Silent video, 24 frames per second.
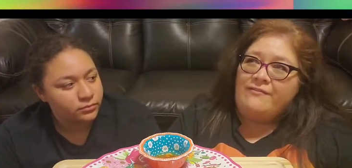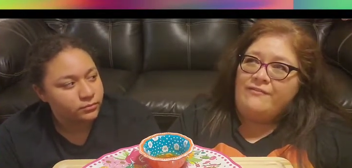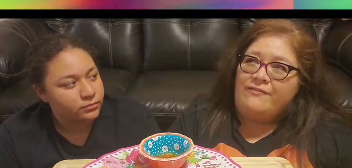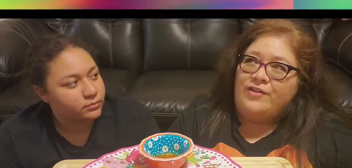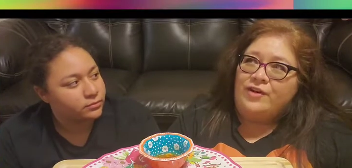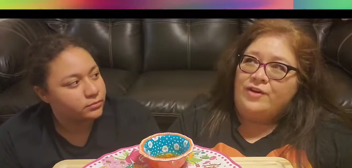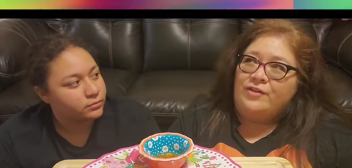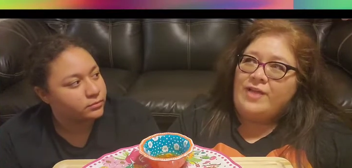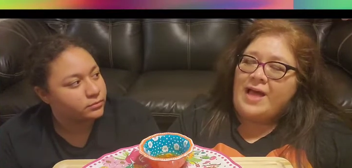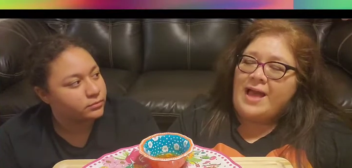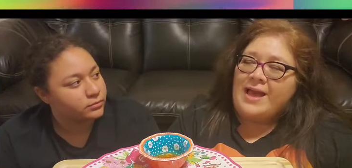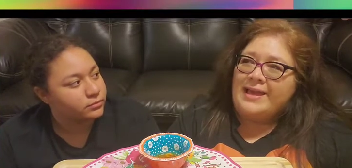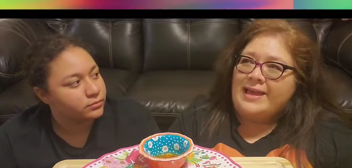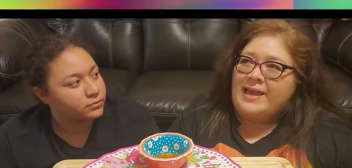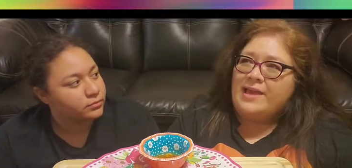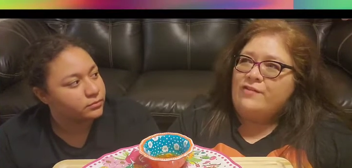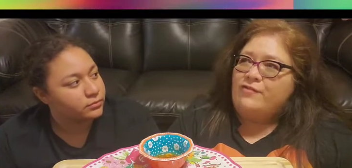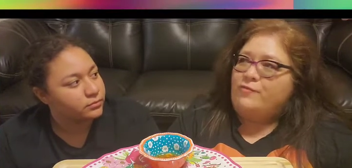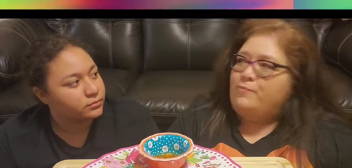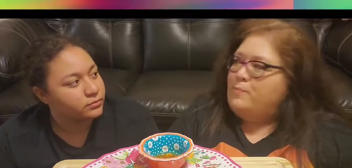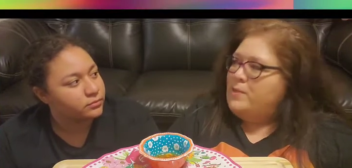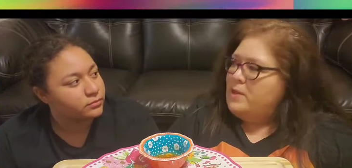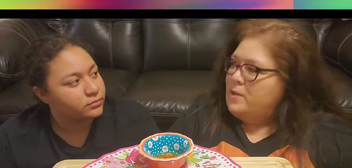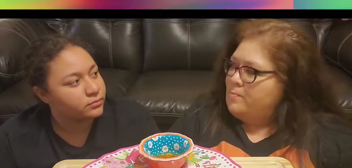Speaker 1: feel like
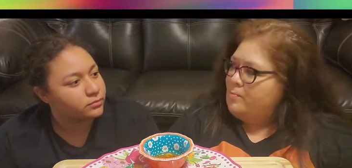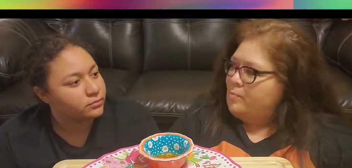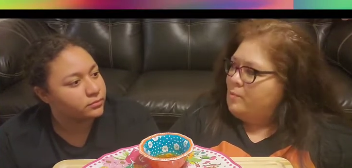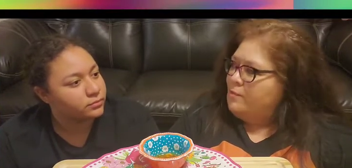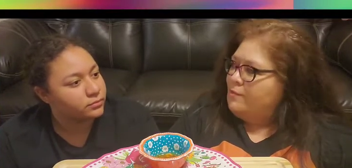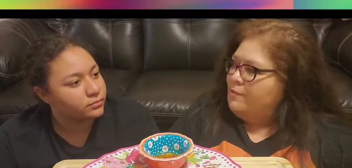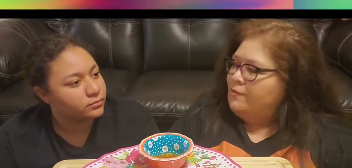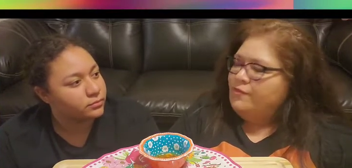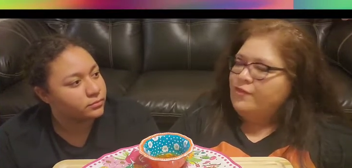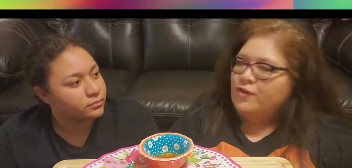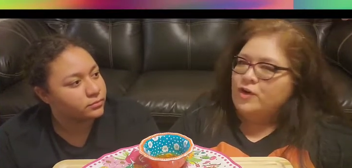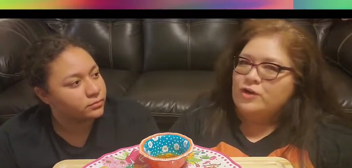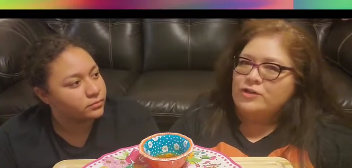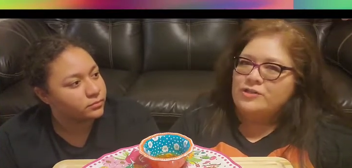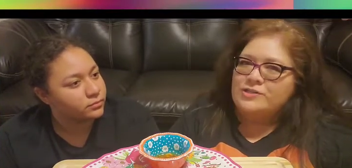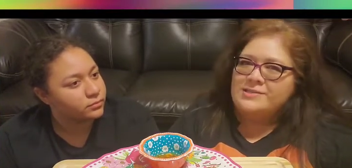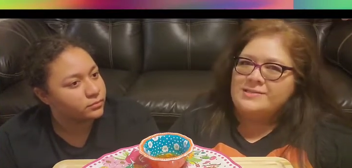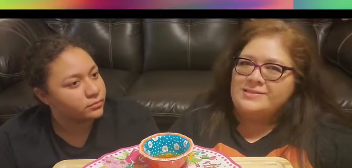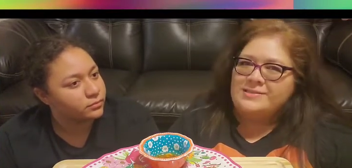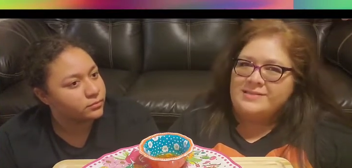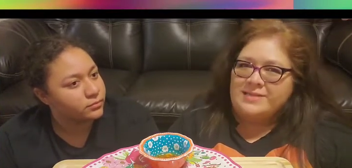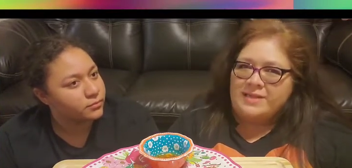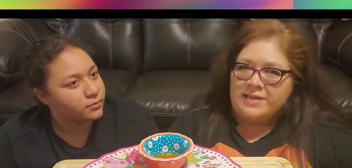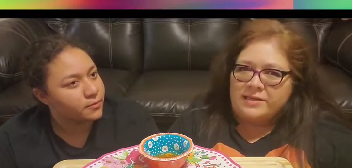if people
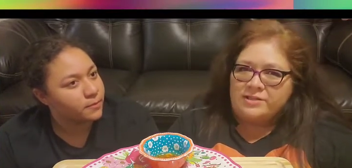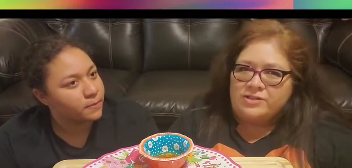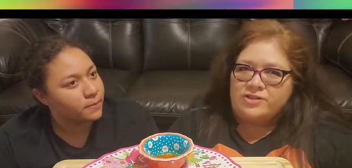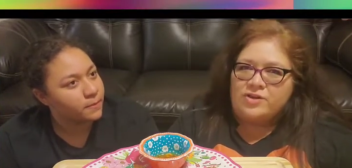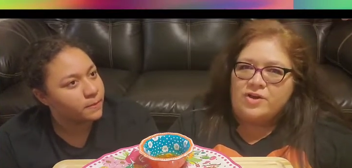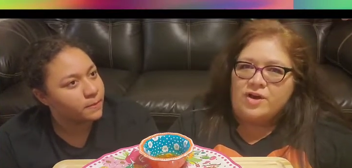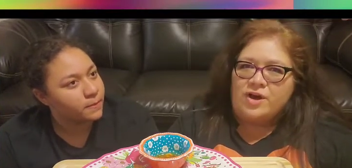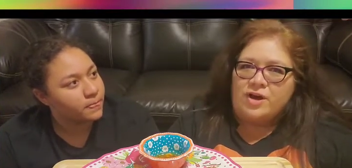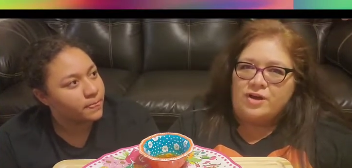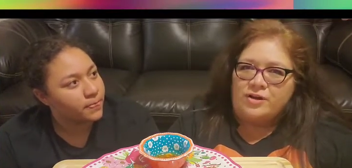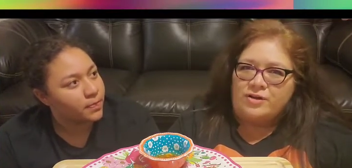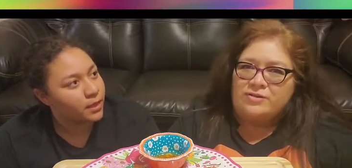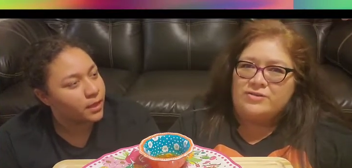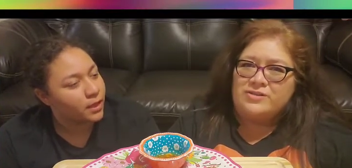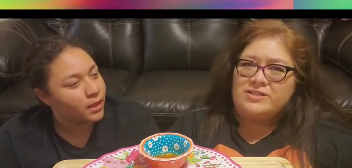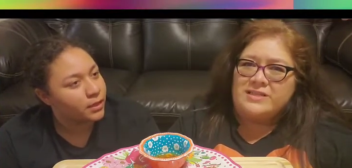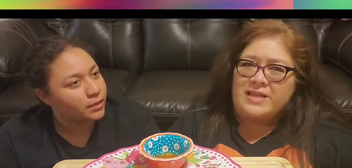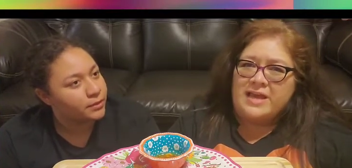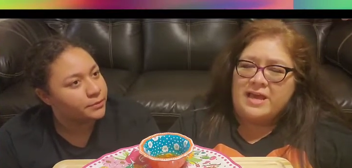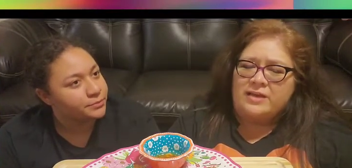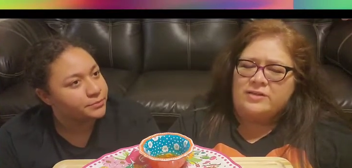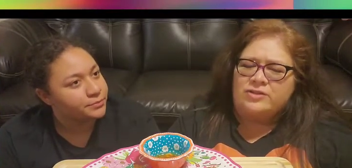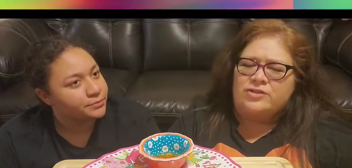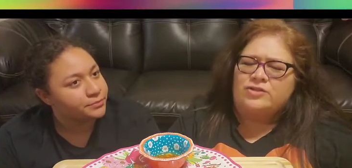first seek to
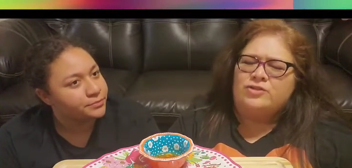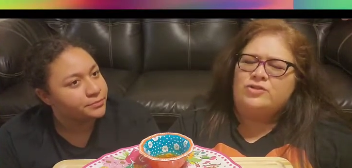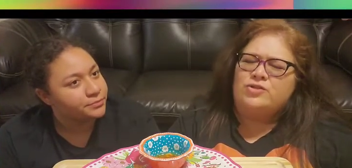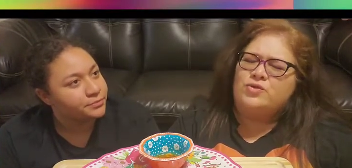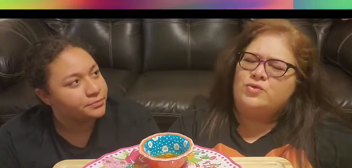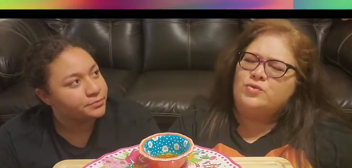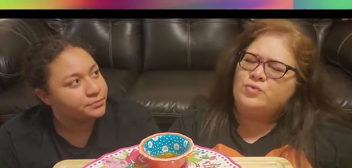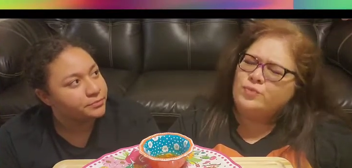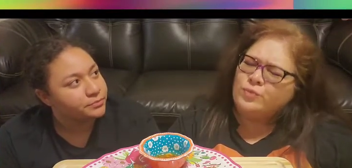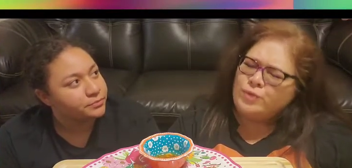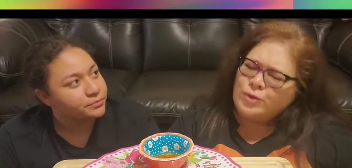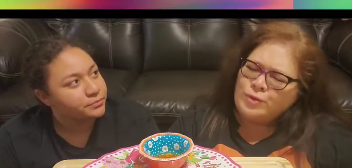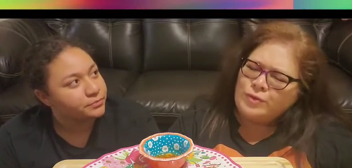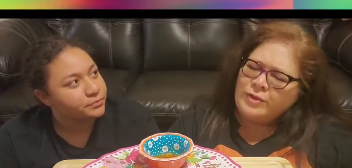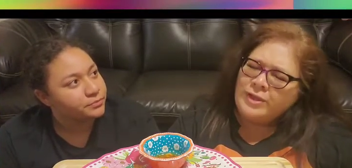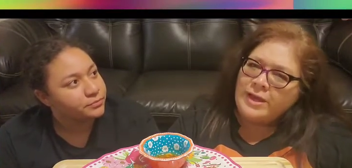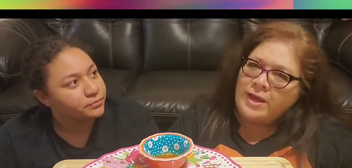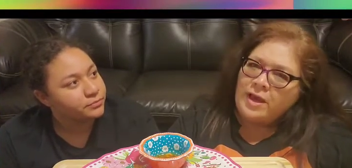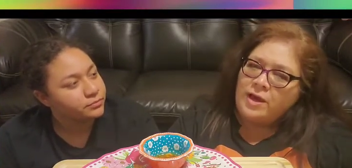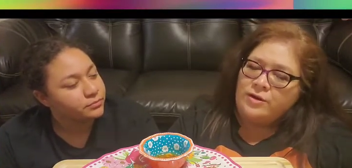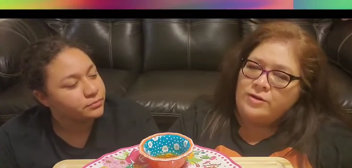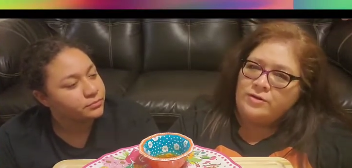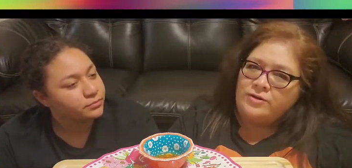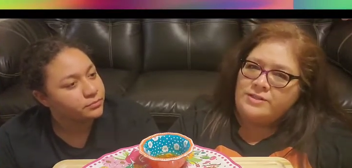understand, to truly
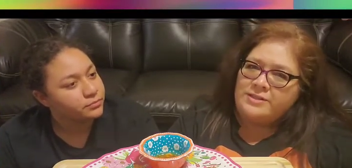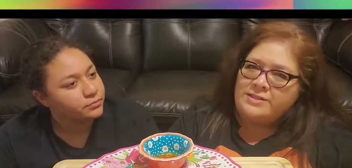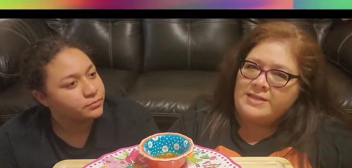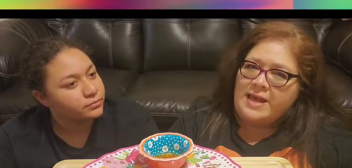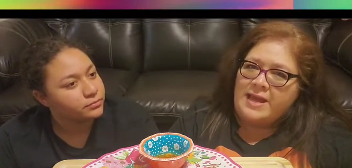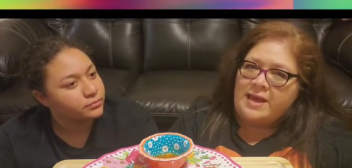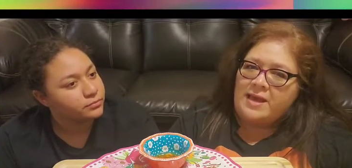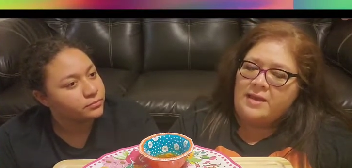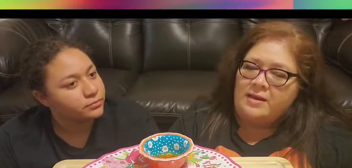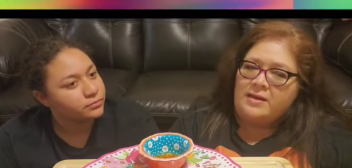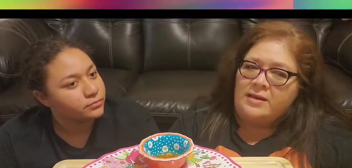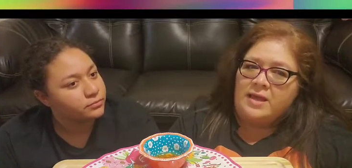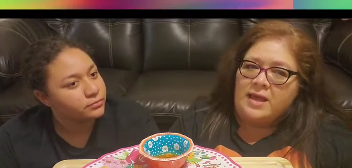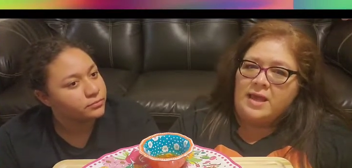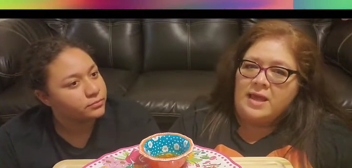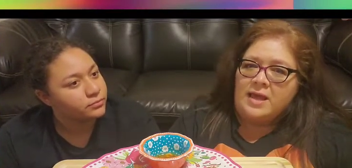understand,